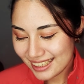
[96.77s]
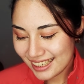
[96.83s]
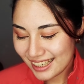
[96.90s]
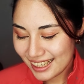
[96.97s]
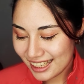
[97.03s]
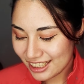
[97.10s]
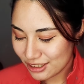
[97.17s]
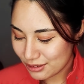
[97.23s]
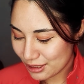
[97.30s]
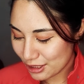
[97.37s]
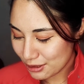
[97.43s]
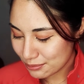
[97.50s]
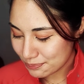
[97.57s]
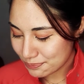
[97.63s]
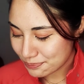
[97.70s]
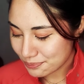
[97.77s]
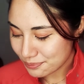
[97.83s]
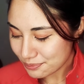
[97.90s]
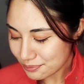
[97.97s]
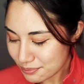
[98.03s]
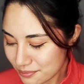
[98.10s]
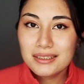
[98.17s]
Anyway,
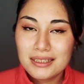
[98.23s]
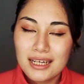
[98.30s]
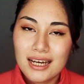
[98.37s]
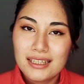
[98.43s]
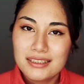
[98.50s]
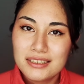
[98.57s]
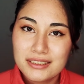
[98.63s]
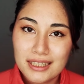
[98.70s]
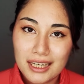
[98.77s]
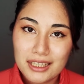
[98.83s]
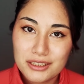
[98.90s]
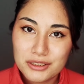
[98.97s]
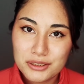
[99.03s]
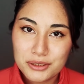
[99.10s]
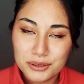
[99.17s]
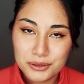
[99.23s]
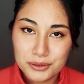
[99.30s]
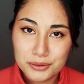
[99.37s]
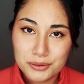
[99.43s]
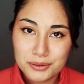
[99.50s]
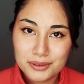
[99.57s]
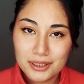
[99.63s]
I decided
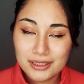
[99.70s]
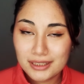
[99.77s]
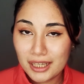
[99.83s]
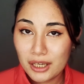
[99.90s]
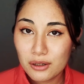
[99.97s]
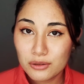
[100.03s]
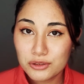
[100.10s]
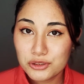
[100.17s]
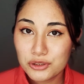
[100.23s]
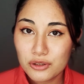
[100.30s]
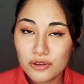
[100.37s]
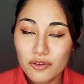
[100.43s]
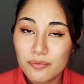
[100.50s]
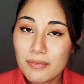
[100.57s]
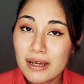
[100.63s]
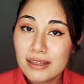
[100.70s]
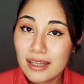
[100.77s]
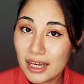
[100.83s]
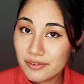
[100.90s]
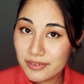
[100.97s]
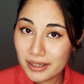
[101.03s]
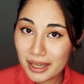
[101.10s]
to take control of my
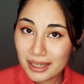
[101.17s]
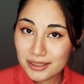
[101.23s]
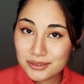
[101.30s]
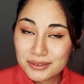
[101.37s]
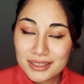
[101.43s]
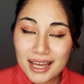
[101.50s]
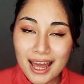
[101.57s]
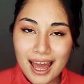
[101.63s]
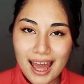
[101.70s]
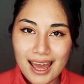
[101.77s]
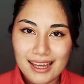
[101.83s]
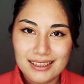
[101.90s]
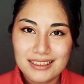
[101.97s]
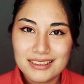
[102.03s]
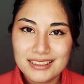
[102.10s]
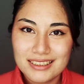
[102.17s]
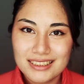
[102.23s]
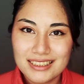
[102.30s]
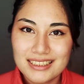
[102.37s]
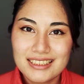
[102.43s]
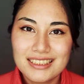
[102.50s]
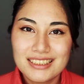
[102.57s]
life again and
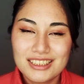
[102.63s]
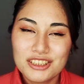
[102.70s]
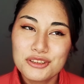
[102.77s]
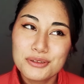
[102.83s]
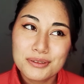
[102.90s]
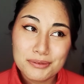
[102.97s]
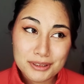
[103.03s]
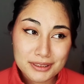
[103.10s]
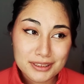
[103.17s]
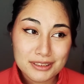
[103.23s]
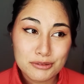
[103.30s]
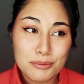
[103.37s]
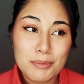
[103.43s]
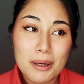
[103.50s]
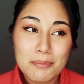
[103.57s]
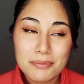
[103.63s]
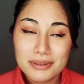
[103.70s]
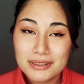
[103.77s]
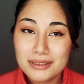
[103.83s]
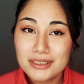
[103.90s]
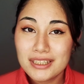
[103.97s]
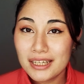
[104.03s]

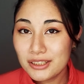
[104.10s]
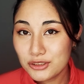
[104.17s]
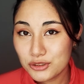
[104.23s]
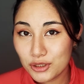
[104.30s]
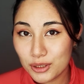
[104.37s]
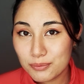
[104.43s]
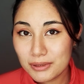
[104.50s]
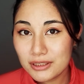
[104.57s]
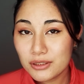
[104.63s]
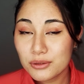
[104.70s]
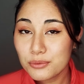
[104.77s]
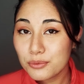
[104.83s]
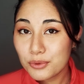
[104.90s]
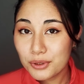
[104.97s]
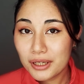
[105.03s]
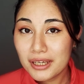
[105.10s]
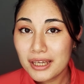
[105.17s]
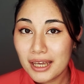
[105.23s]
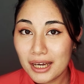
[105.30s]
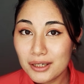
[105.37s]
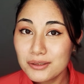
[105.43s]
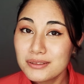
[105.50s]
remember the enjoyment of working
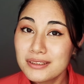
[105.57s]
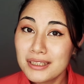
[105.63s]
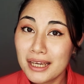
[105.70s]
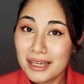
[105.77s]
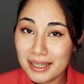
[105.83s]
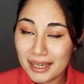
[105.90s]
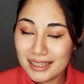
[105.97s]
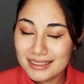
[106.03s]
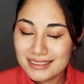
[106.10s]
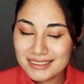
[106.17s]
out again